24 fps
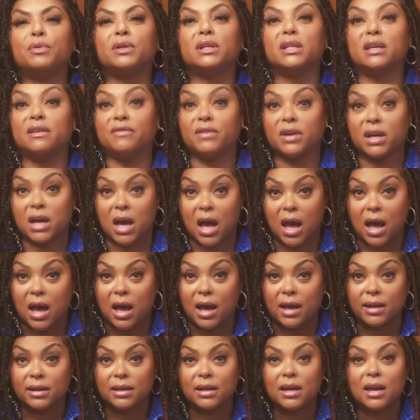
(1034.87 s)
believe in
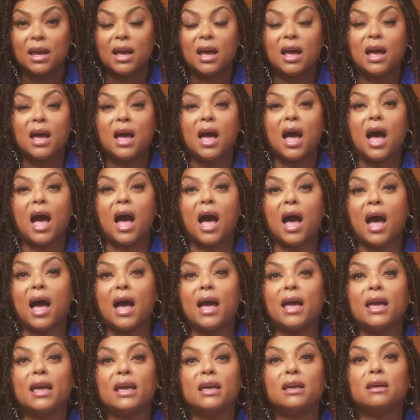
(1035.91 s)
God.
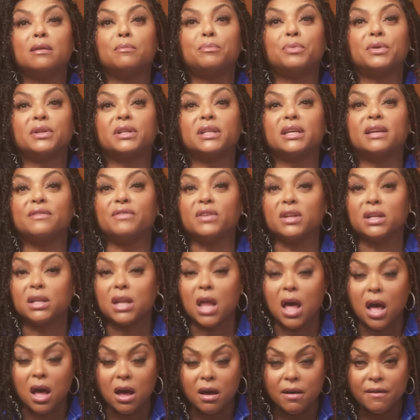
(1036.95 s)
I believe in
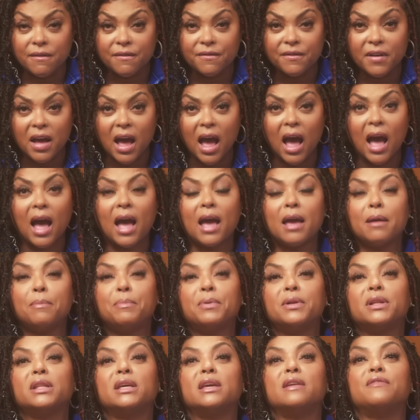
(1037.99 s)
love. I
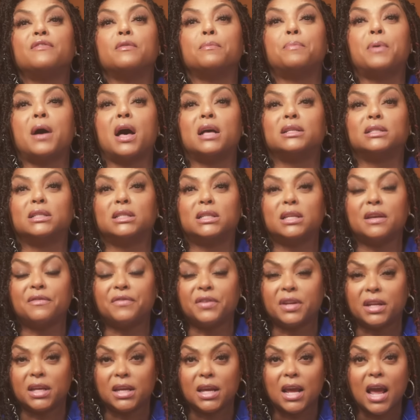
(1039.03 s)
believe in
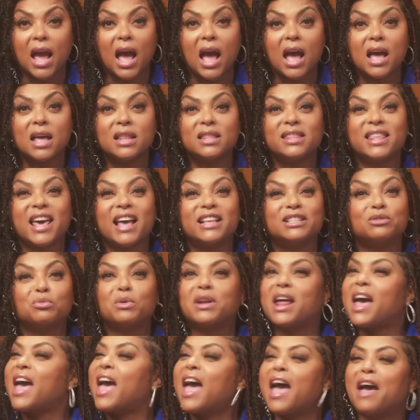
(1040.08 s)
positivity. That's
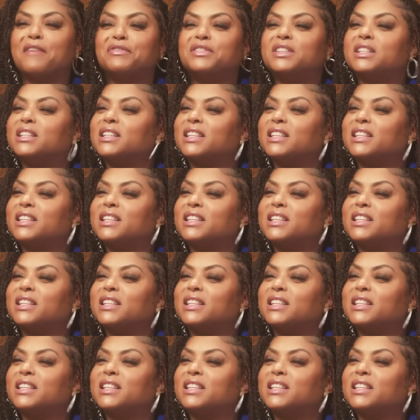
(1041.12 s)
what I have to